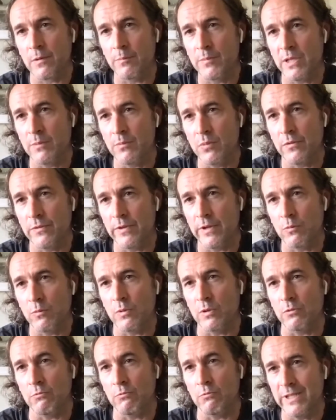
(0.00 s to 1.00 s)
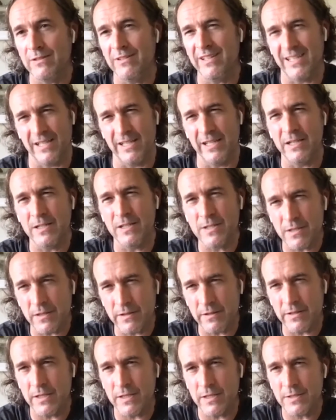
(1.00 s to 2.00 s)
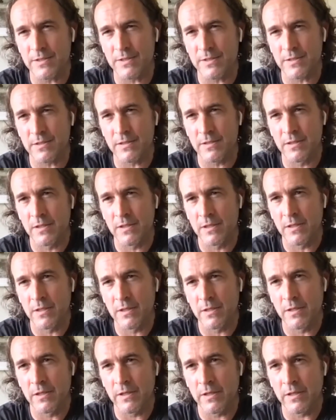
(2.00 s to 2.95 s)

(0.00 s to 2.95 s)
for people that were really into this.